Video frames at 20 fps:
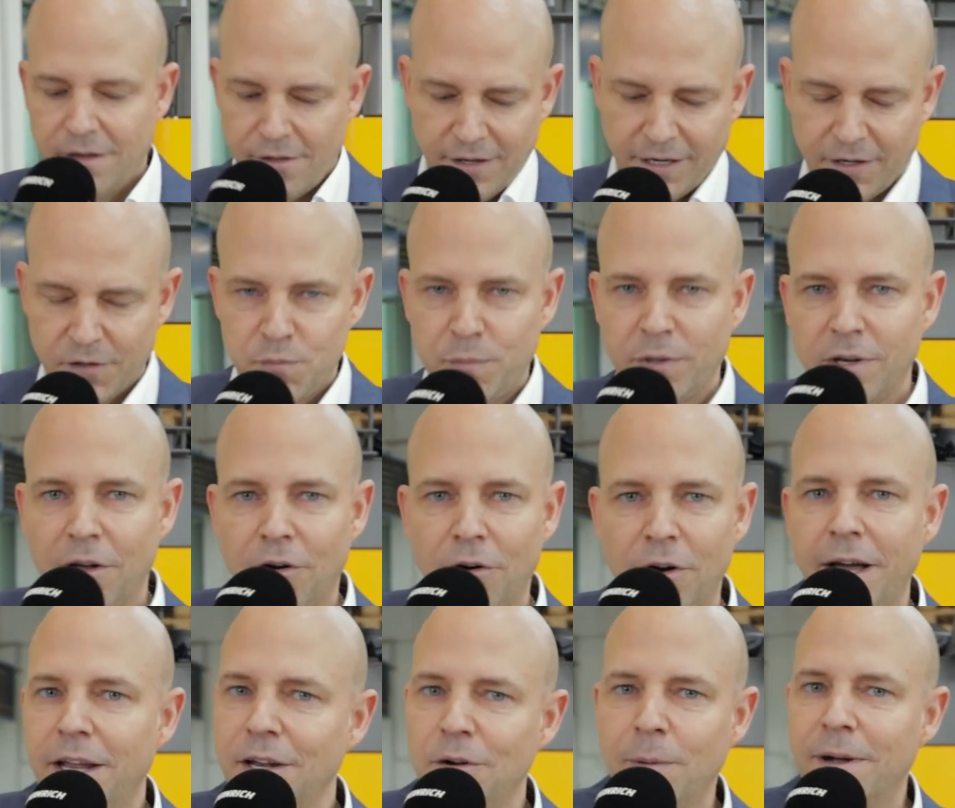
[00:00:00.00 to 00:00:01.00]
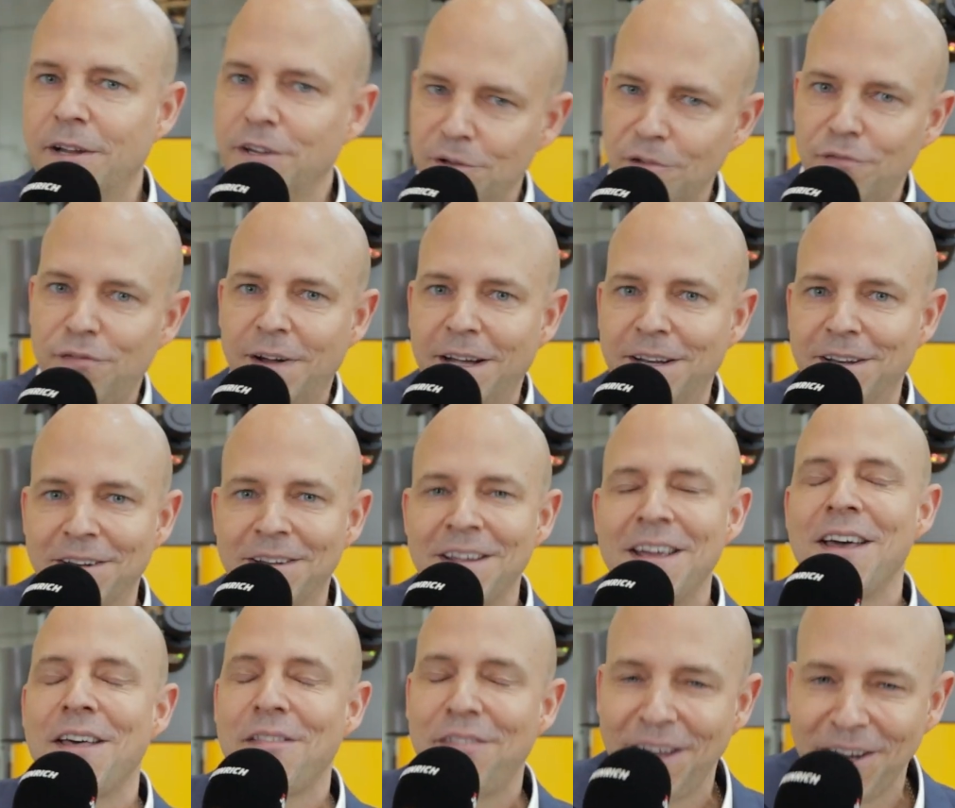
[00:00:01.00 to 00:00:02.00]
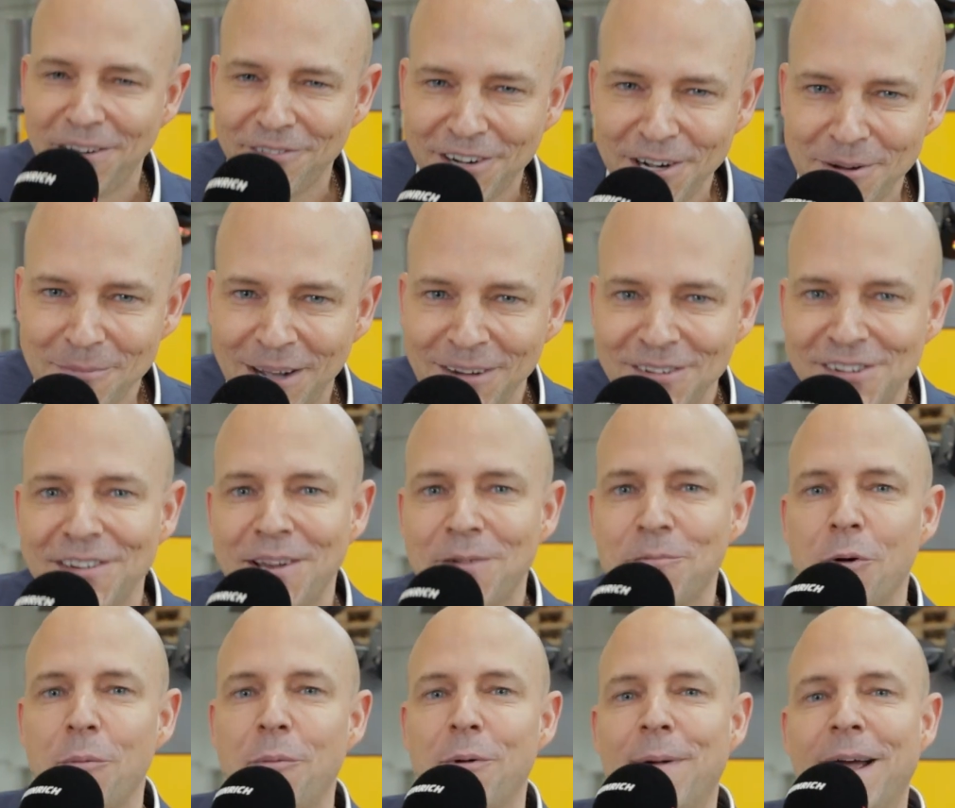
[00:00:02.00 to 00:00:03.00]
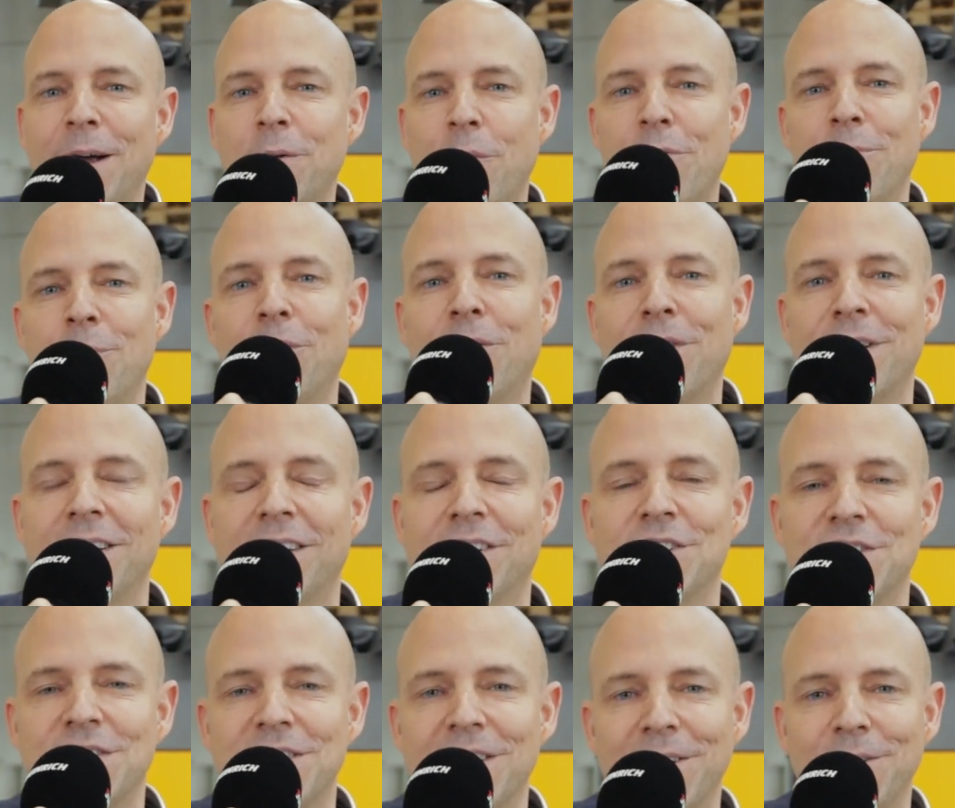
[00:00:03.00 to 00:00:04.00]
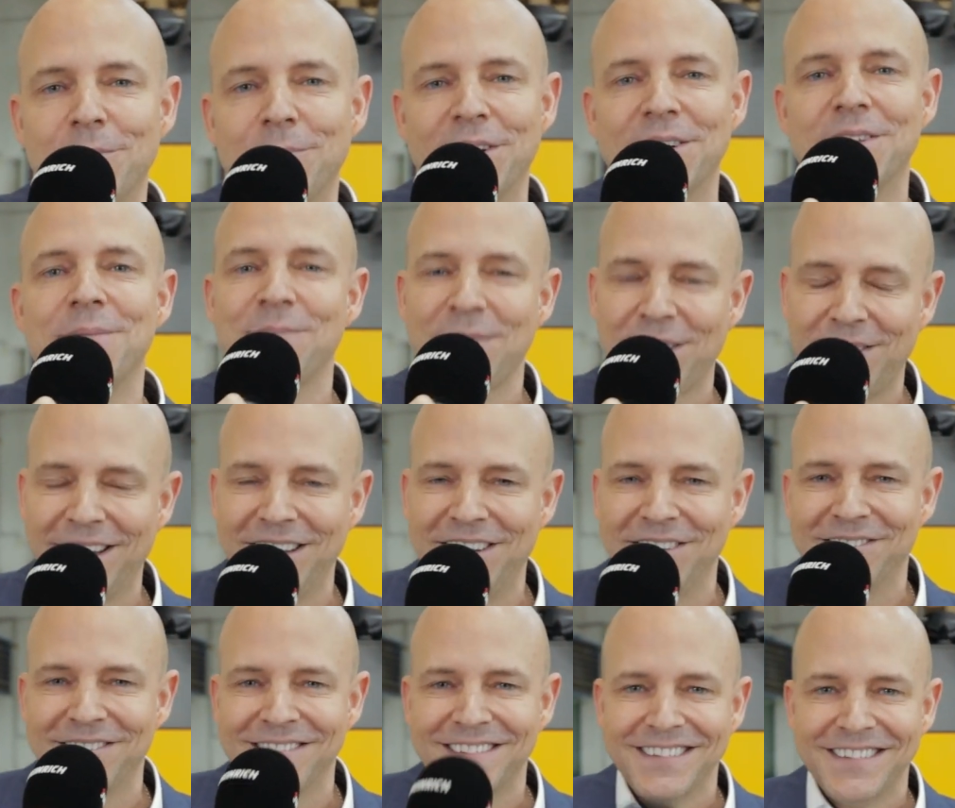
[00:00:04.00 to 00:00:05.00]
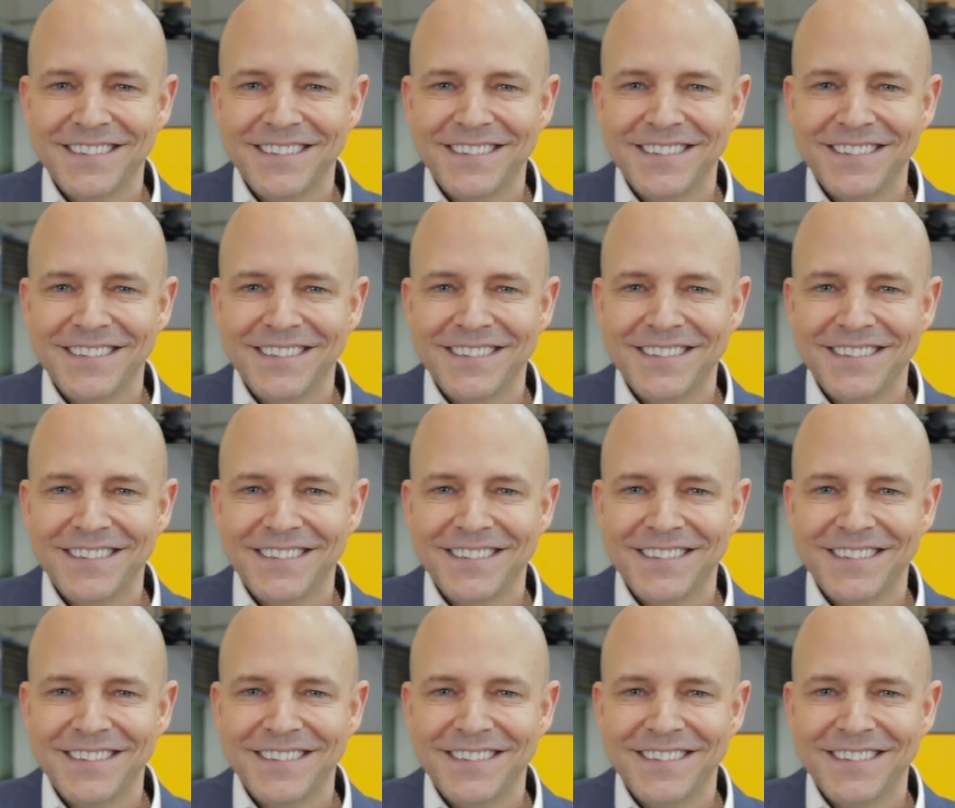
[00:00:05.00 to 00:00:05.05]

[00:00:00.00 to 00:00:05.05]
I think it's below. Anyway, you'll find it. Thank you very much, and we'll be back with more in just a little bit. Thank you.